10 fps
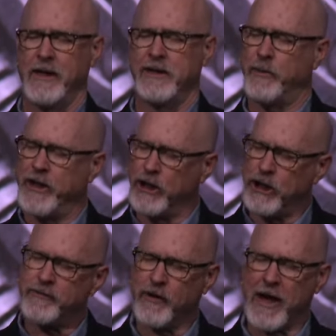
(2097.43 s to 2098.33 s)
that we
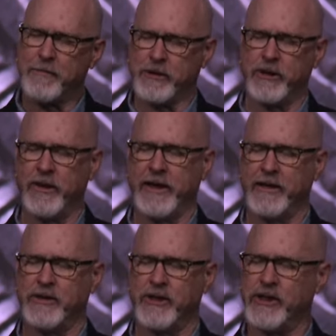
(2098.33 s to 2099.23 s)
look for
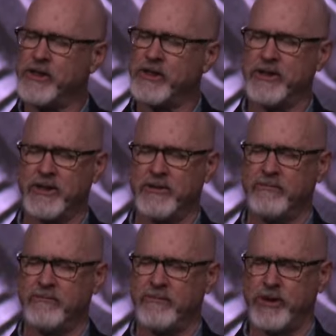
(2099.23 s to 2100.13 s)
opportunities to just
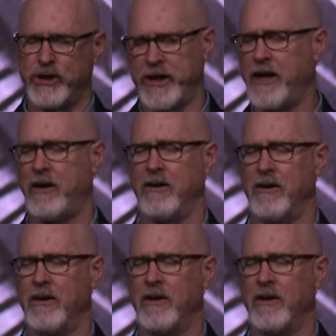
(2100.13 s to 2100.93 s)
share